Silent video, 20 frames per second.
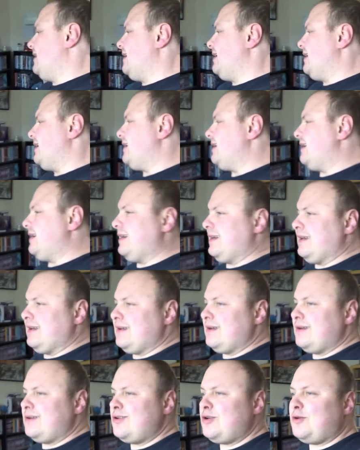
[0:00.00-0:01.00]

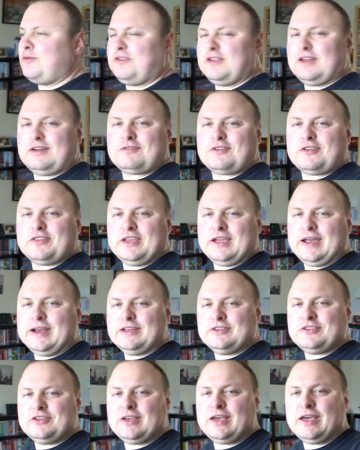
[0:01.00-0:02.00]
Hopefully I've got the
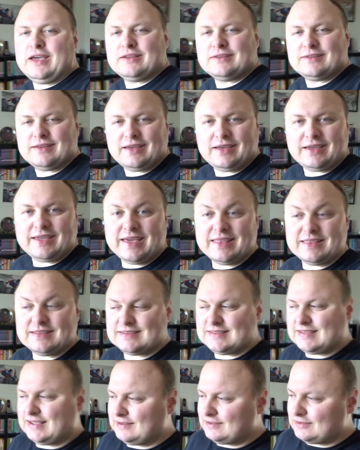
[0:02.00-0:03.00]
energy to get this
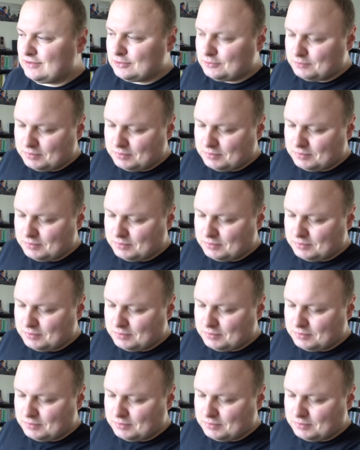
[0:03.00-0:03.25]
tent up.